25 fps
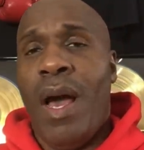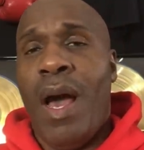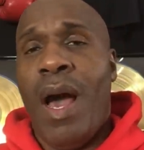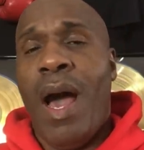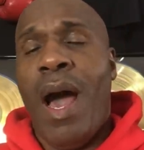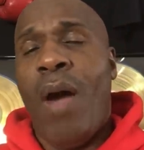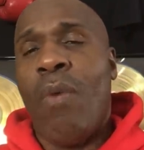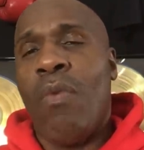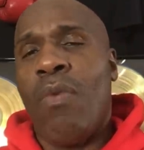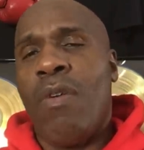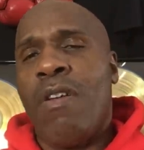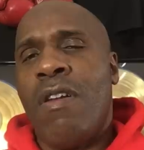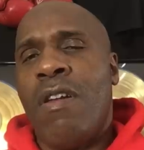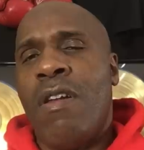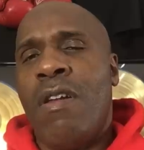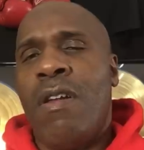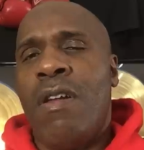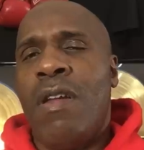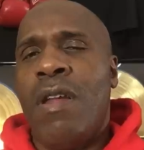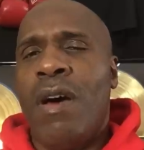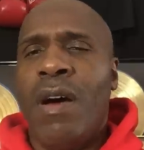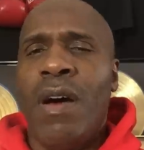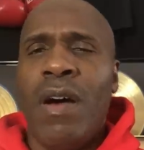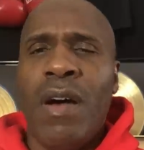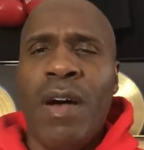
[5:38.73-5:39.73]
I would
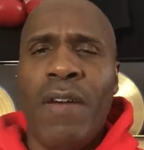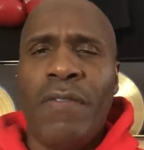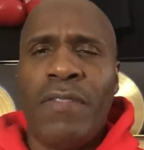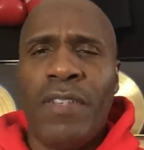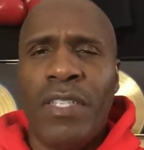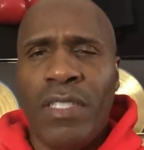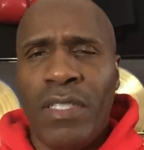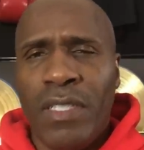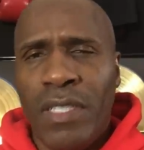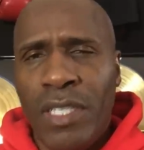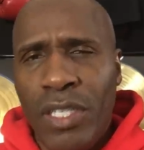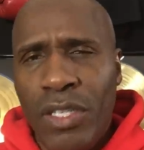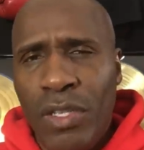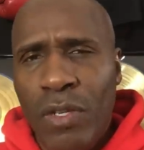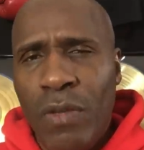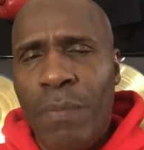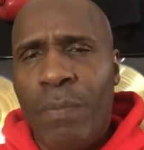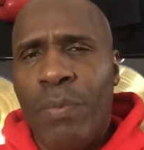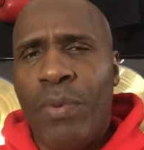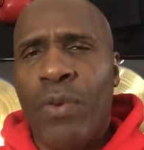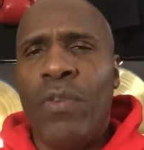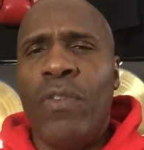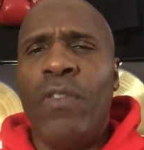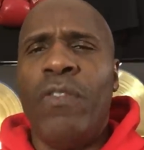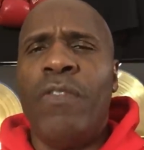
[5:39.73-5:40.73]
love to see you
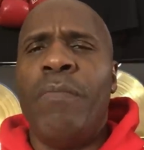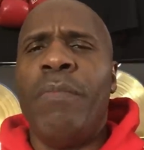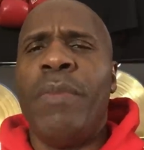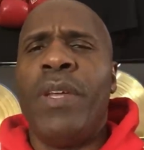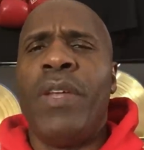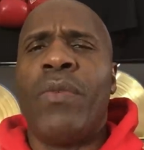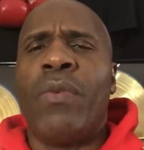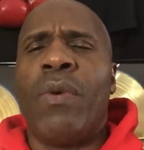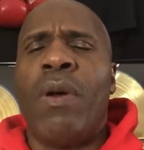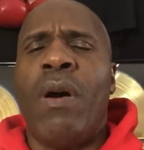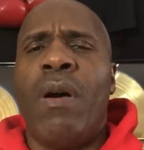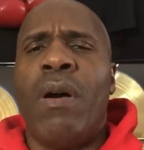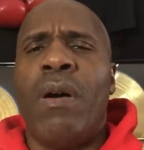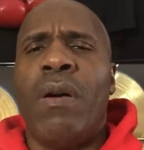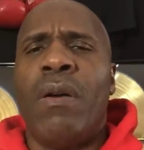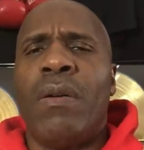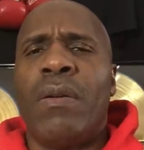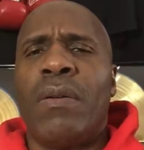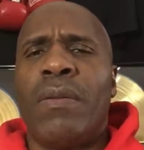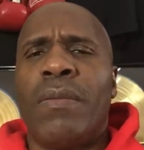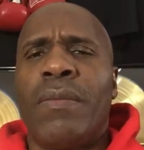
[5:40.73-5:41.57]
prove me wrong.